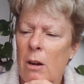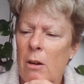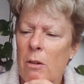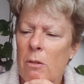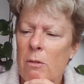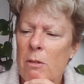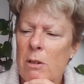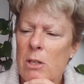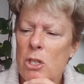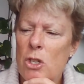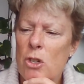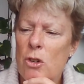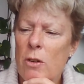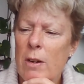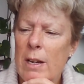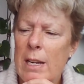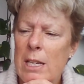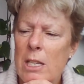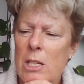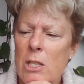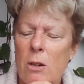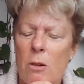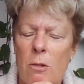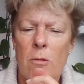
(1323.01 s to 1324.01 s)

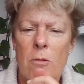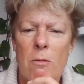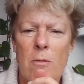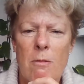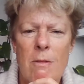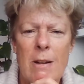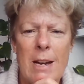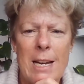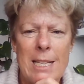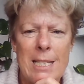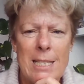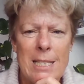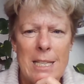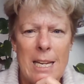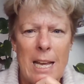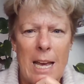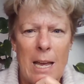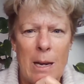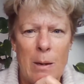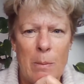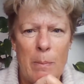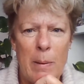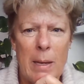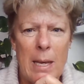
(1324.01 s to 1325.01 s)
Retreat, rest,
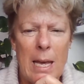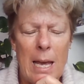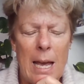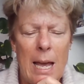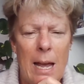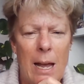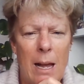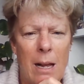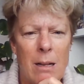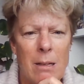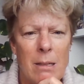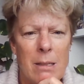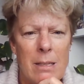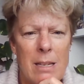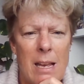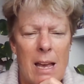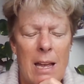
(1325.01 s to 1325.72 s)
and be held.